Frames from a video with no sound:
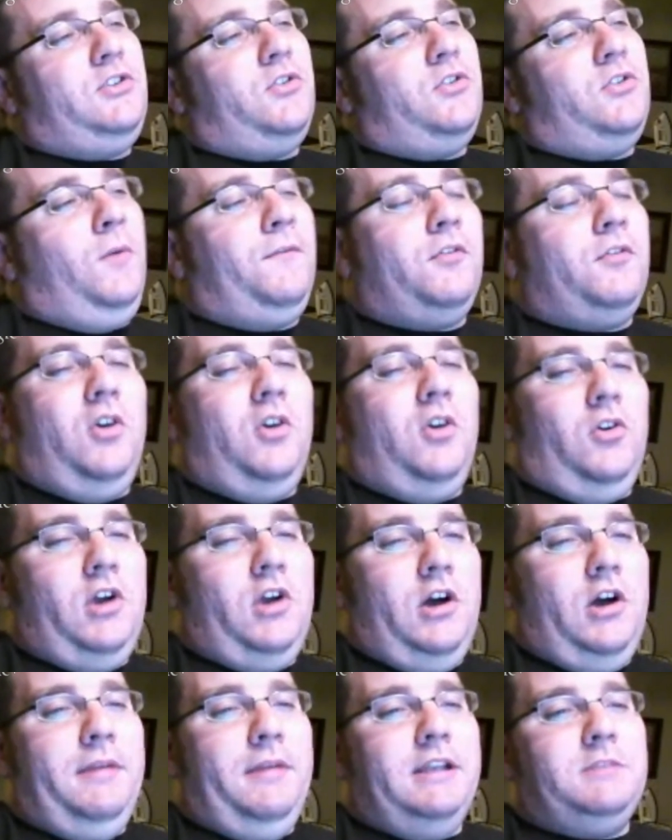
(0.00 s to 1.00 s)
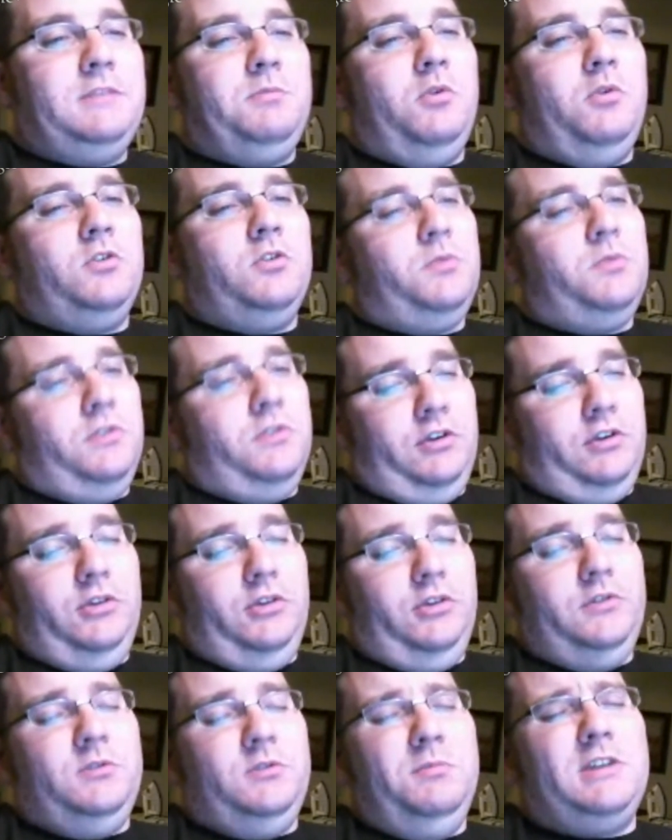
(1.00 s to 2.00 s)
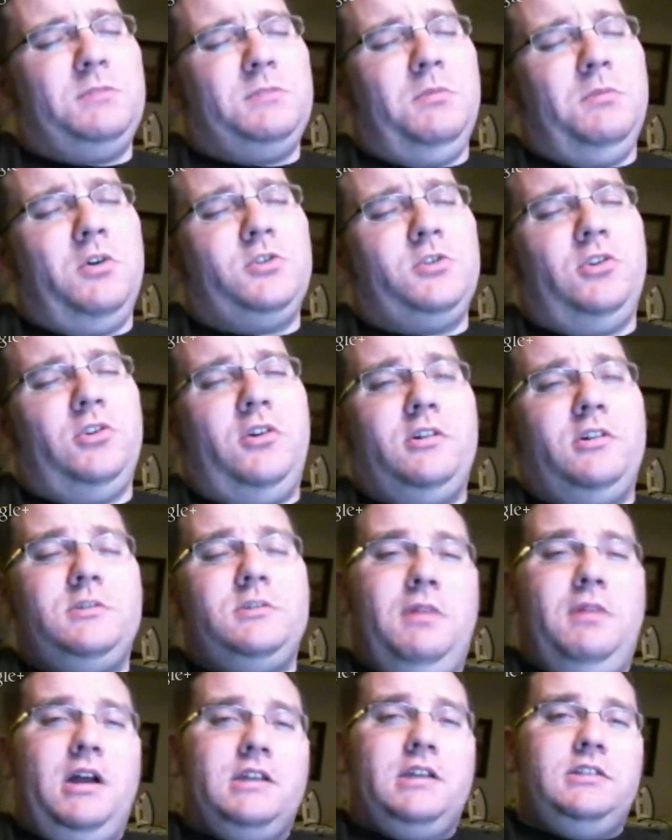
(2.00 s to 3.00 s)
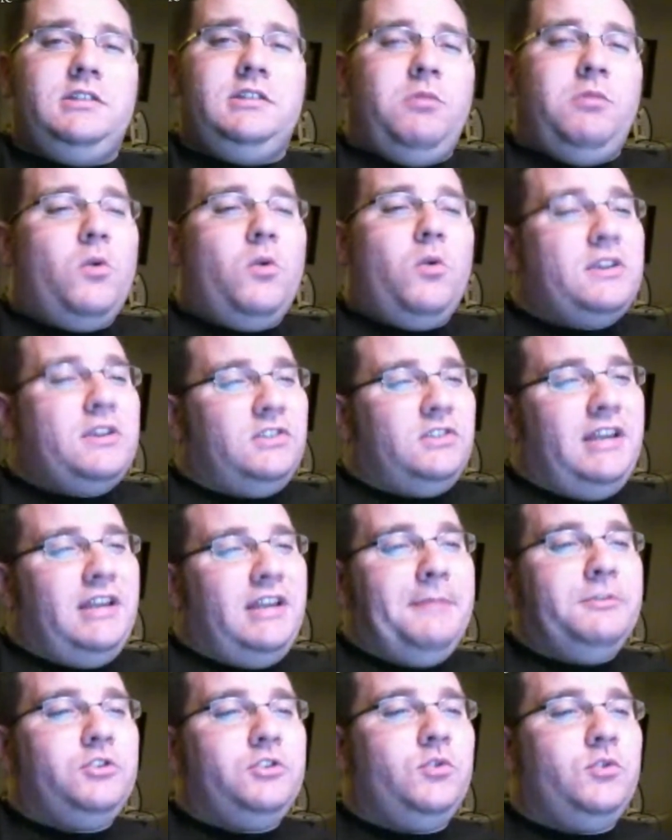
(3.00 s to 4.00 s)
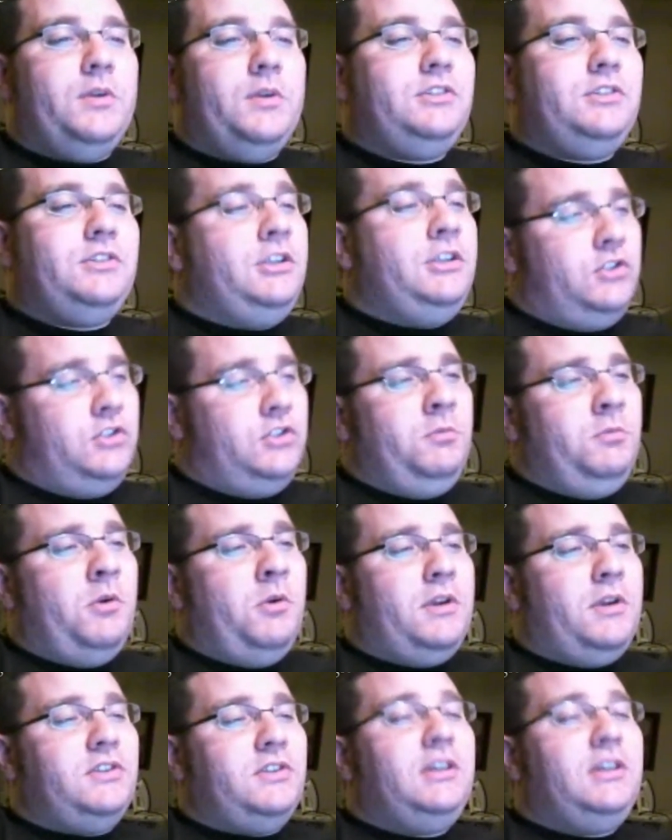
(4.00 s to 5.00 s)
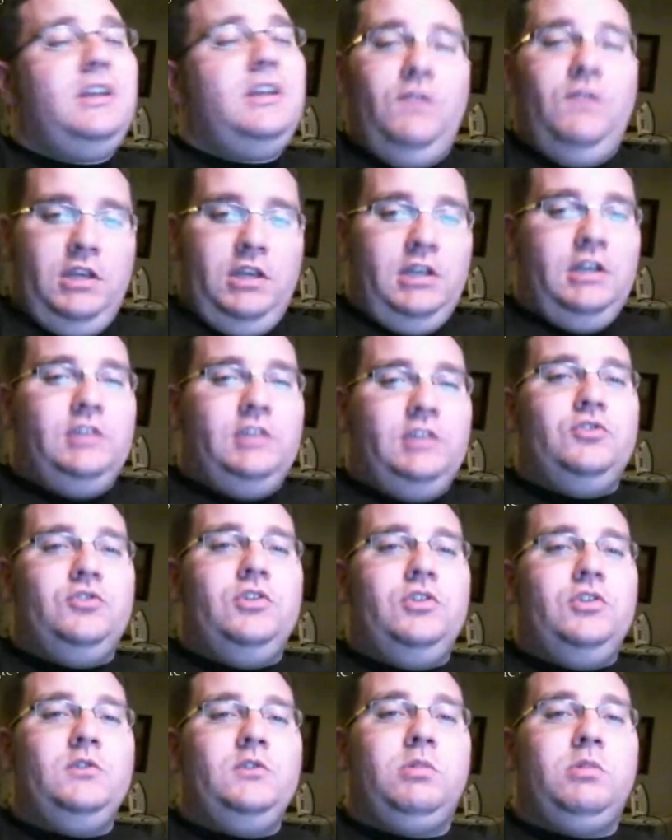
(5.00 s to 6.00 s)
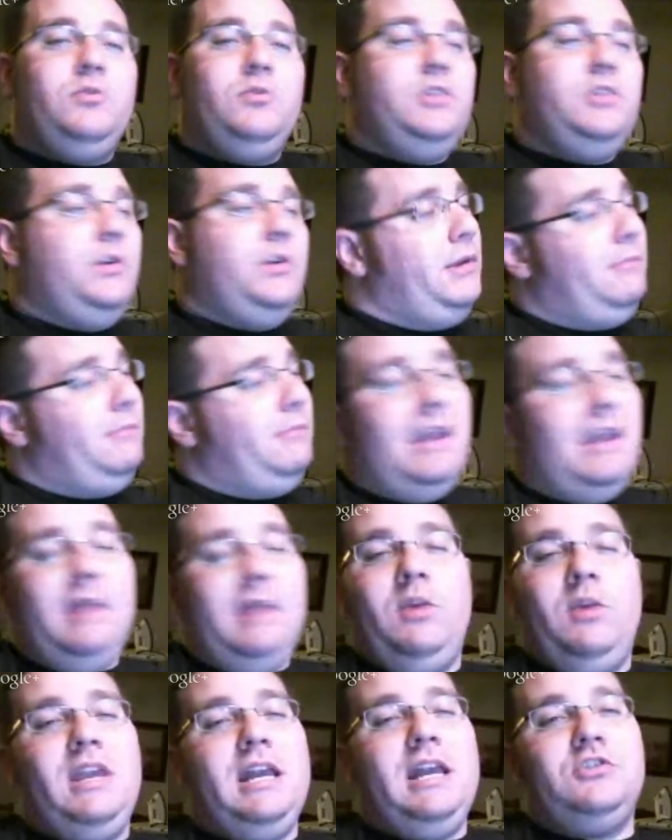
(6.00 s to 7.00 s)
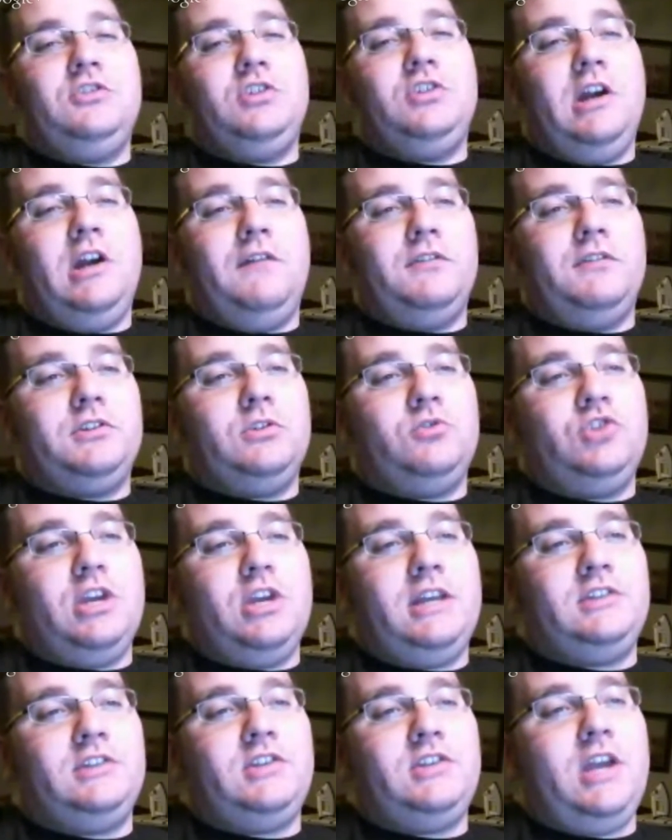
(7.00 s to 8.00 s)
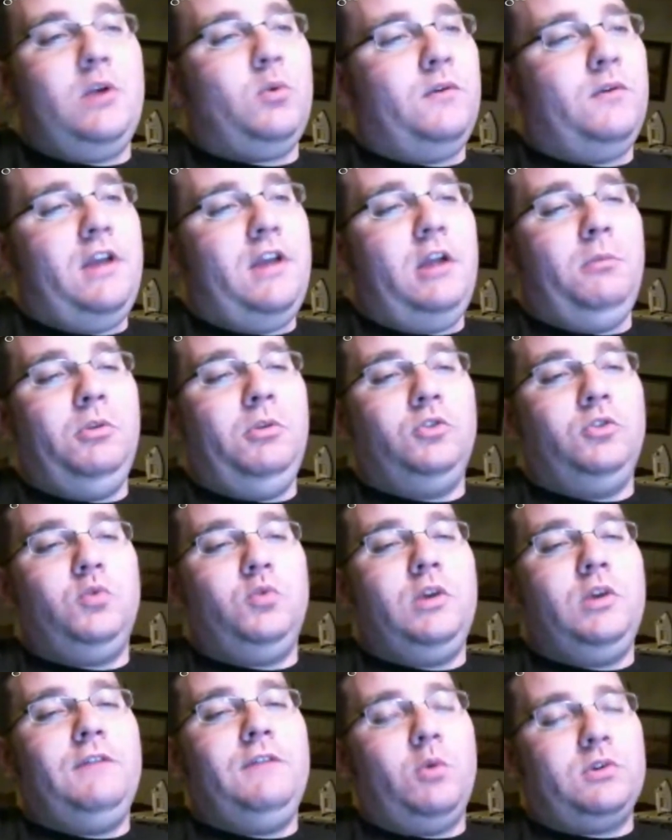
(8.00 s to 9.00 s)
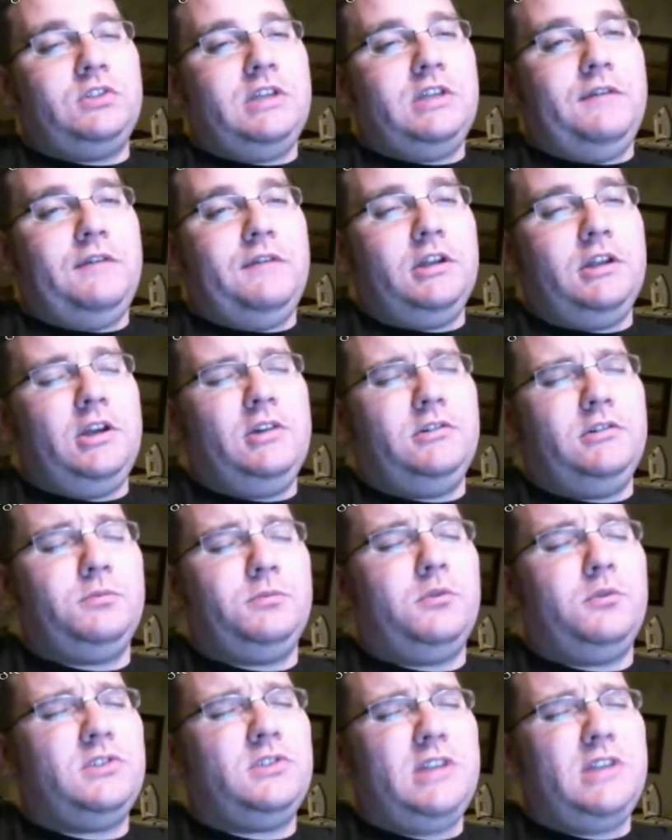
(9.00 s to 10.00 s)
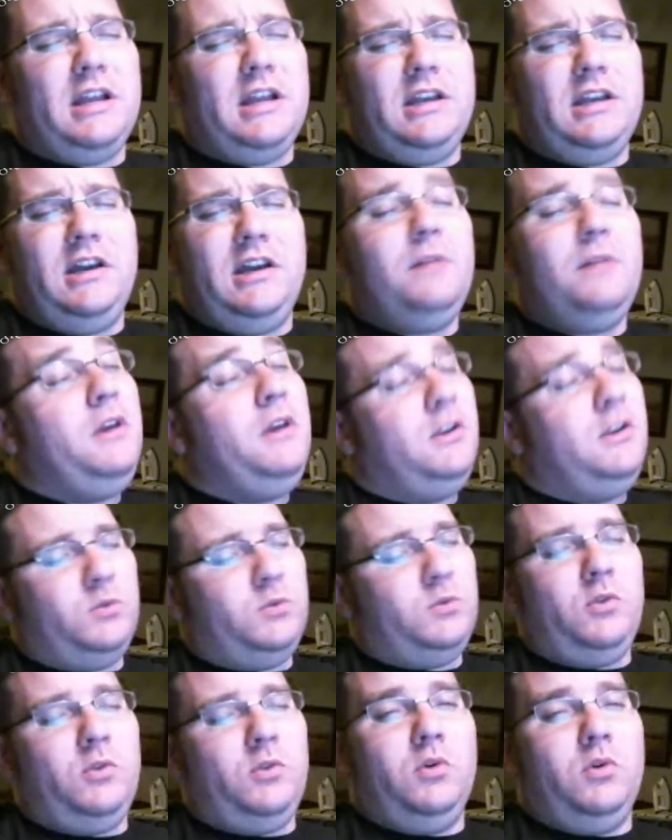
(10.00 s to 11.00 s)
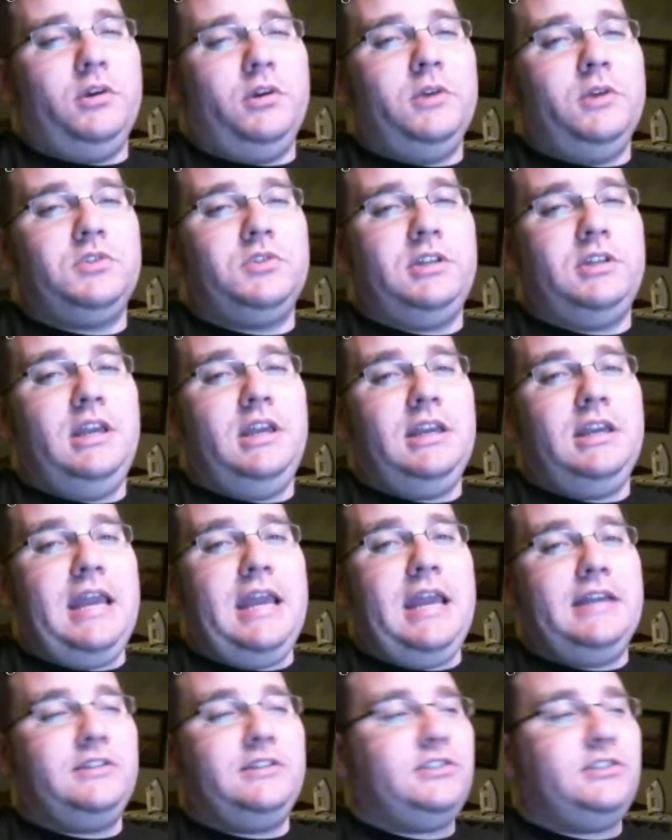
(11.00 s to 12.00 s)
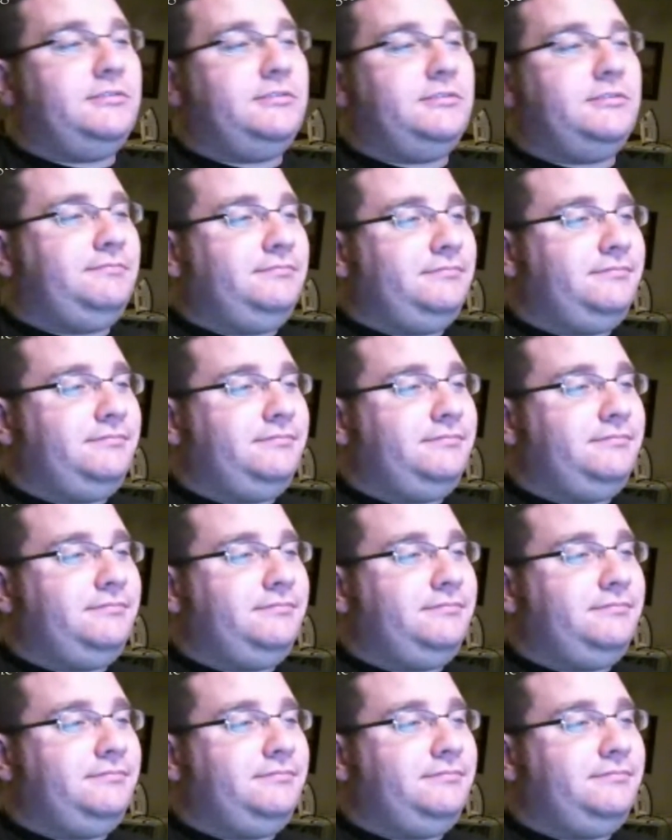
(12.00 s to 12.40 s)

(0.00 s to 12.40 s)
your home for all combat sports, which includes mixed martial arts, boxing, pro wrestling, amateur wrestling, and sumo wrestling. If you can get your nose broke doing it, man, we got you covered. So check us out. We're available 24/7 at Kocosports.com. It's where the world goes to kick ass.